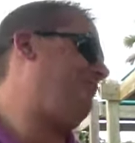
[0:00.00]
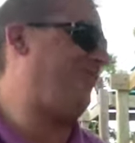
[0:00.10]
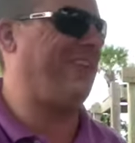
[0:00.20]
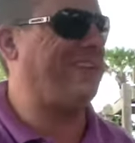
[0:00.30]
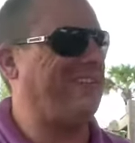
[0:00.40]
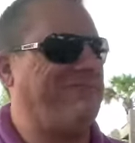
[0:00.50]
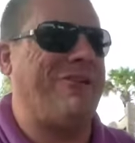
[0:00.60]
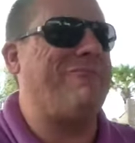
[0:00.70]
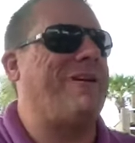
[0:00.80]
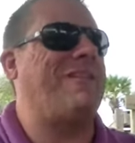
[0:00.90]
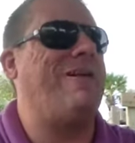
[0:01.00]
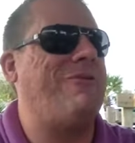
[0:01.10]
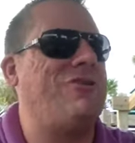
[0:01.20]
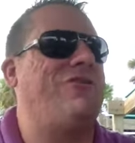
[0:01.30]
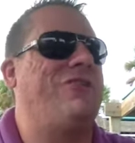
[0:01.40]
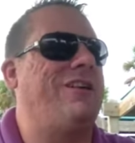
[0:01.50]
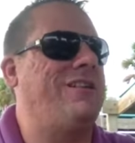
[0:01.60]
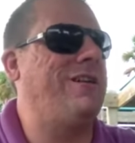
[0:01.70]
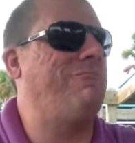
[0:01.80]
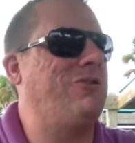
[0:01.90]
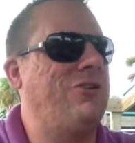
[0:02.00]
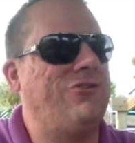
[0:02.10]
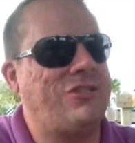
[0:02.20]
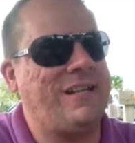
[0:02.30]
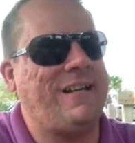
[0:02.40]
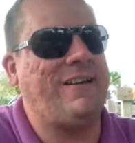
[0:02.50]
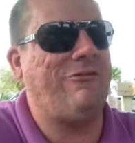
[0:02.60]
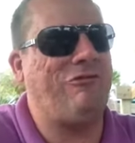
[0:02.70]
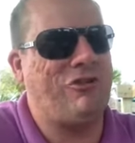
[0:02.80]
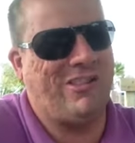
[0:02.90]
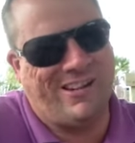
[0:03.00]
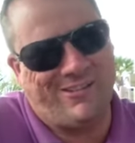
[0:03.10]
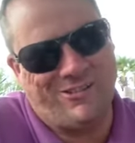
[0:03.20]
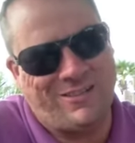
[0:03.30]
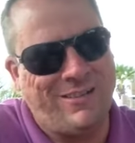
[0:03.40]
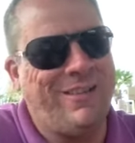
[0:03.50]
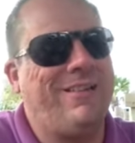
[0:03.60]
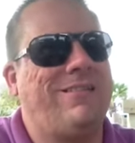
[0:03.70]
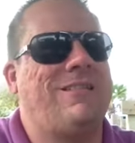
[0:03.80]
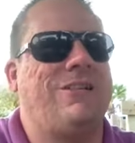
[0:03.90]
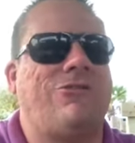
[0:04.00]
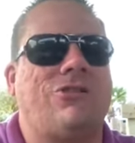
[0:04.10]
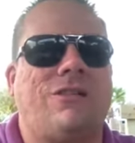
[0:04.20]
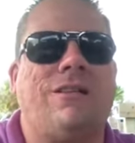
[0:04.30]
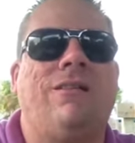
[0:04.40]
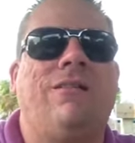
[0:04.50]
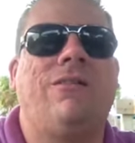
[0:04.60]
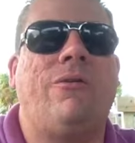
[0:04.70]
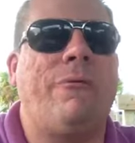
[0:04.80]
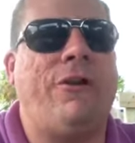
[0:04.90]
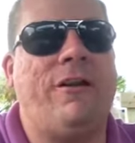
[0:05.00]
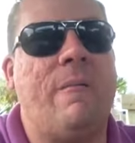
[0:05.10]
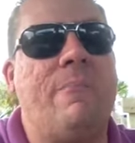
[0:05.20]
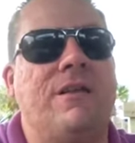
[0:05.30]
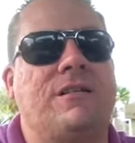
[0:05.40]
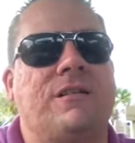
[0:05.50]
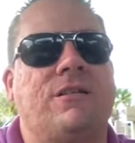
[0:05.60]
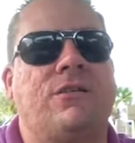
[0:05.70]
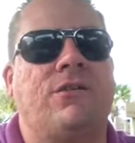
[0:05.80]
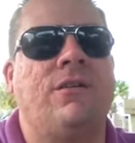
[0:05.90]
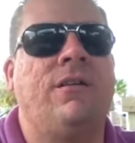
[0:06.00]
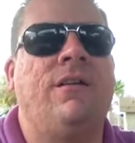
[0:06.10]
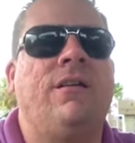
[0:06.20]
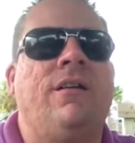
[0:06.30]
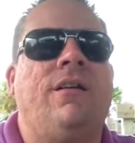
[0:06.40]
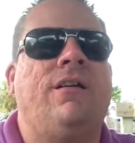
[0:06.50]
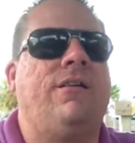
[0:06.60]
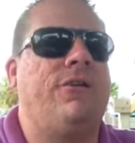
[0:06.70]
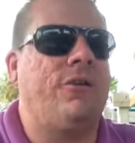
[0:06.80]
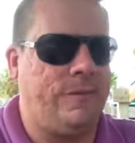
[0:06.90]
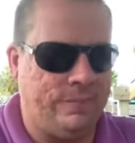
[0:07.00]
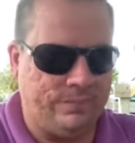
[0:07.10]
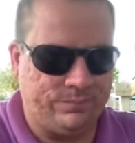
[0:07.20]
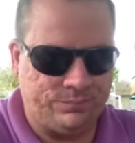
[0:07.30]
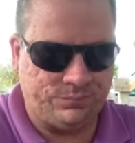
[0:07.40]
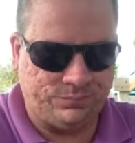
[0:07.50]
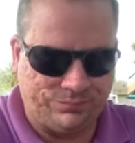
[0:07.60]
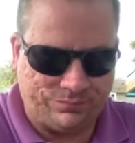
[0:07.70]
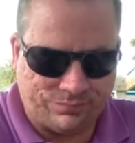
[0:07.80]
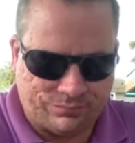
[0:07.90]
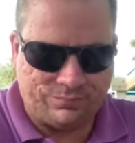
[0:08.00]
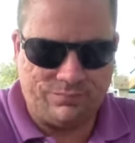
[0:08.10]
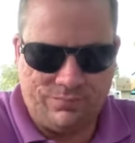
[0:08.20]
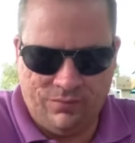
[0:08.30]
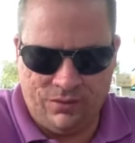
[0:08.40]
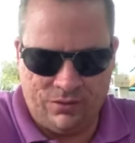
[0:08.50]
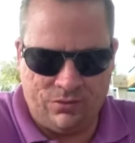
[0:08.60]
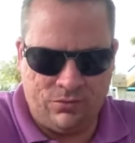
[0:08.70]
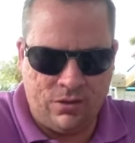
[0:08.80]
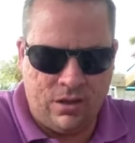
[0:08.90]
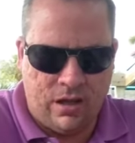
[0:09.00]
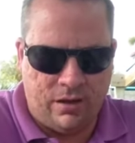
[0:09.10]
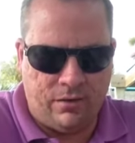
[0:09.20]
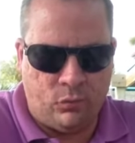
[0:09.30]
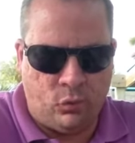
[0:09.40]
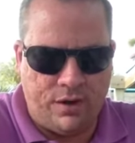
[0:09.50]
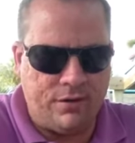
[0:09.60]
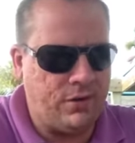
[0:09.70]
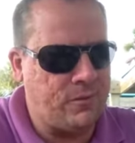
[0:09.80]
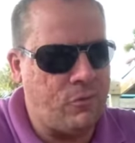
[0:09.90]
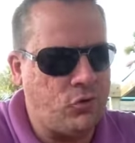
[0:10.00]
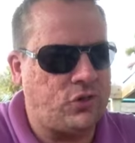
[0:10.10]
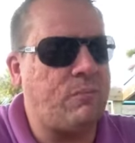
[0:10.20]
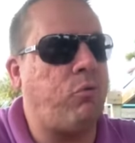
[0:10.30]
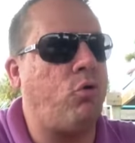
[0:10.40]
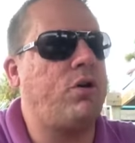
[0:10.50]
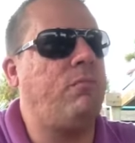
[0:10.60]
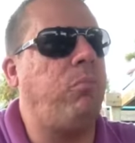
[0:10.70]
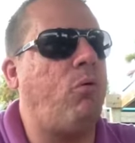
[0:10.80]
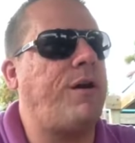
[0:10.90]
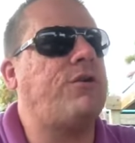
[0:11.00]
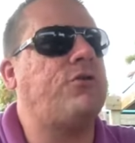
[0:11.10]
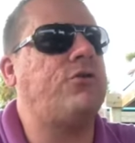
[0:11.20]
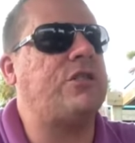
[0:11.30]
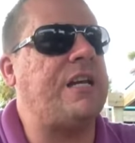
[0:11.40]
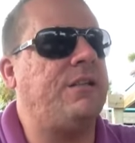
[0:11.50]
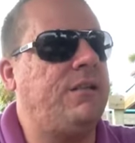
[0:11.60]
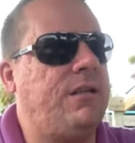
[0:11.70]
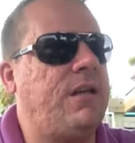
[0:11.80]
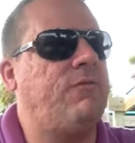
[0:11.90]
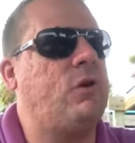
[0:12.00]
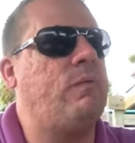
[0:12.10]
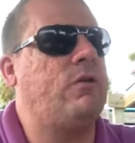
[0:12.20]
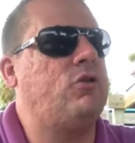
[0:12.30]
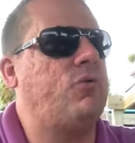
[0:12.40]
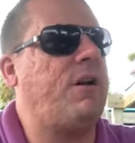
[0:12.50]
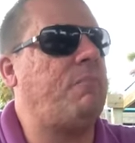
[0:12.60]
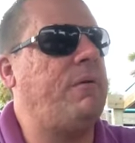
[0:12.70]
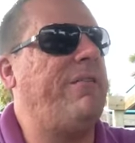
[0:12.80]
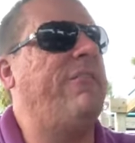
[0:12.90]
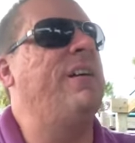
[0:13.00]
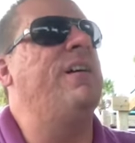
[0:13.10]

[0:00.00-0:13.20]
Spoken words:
really. You didn't really make that much of an attempt. Sending out a few letters, seriously. You're building a business. One of the most important pointers I can give you with direct mail